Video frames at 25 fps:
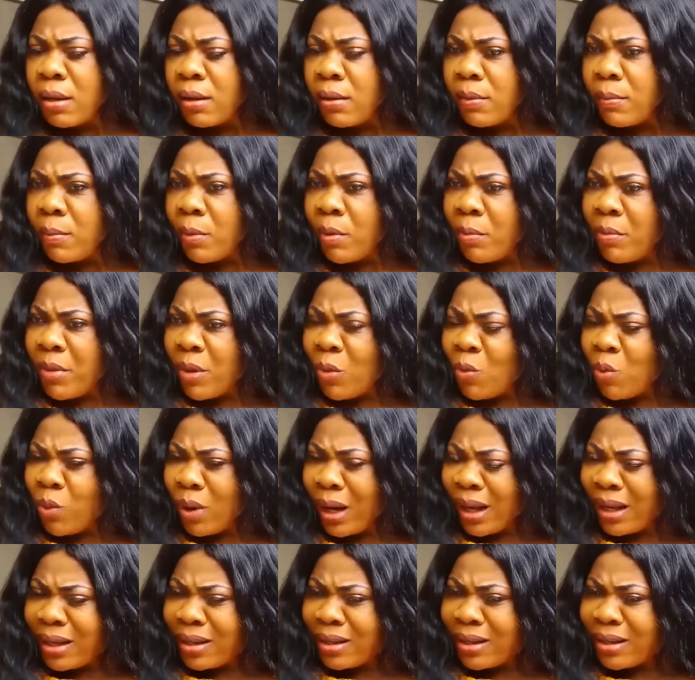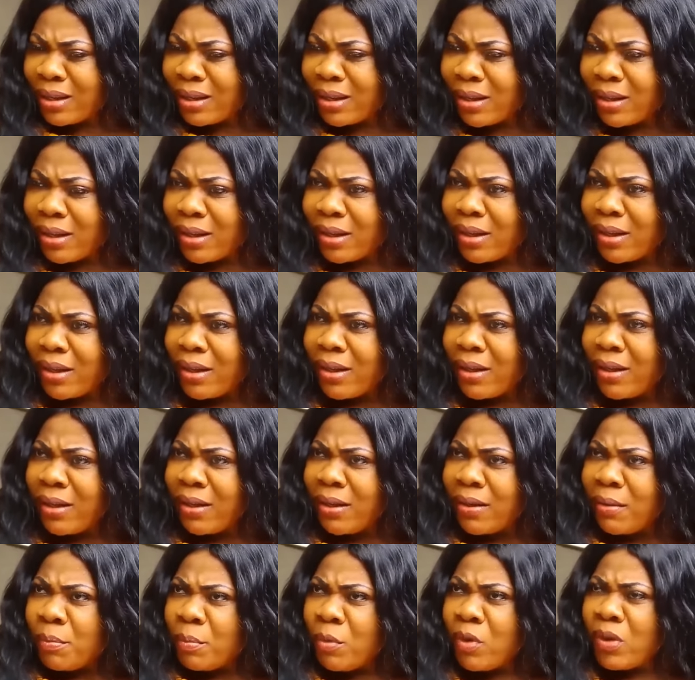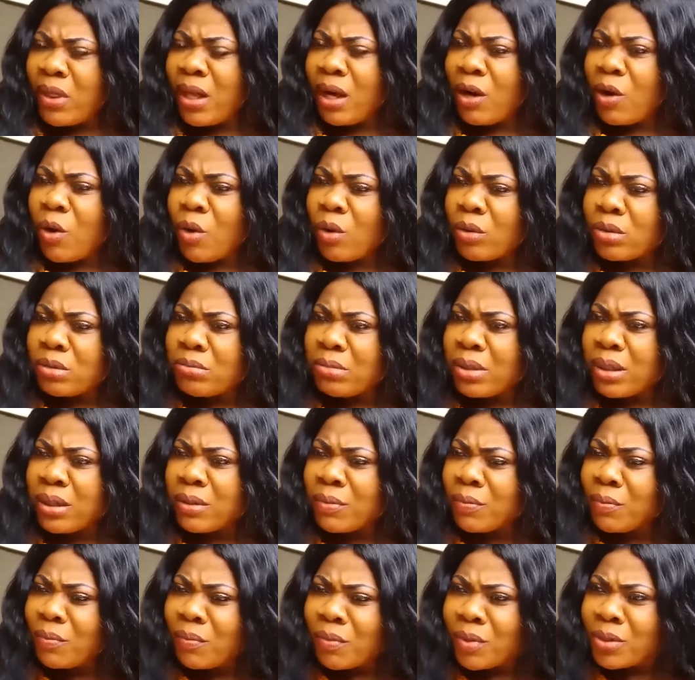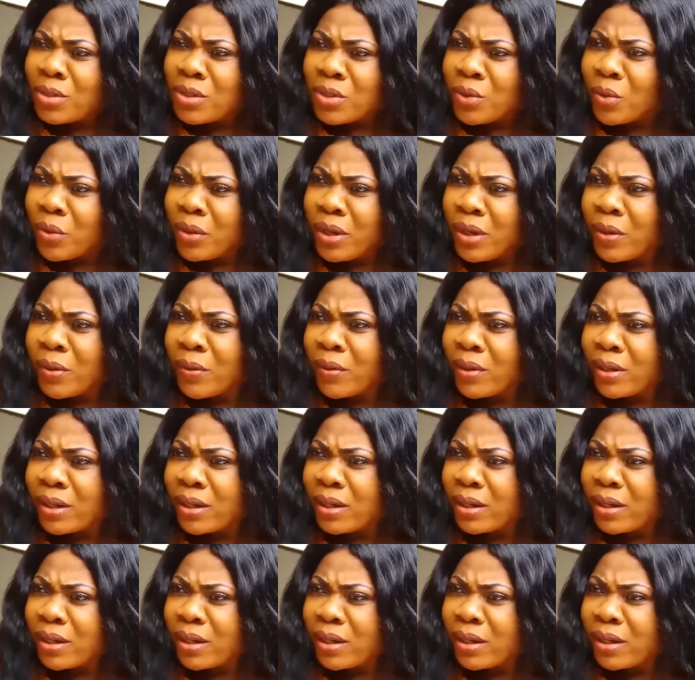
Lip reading: But meanwhile, mother called me. What's going on?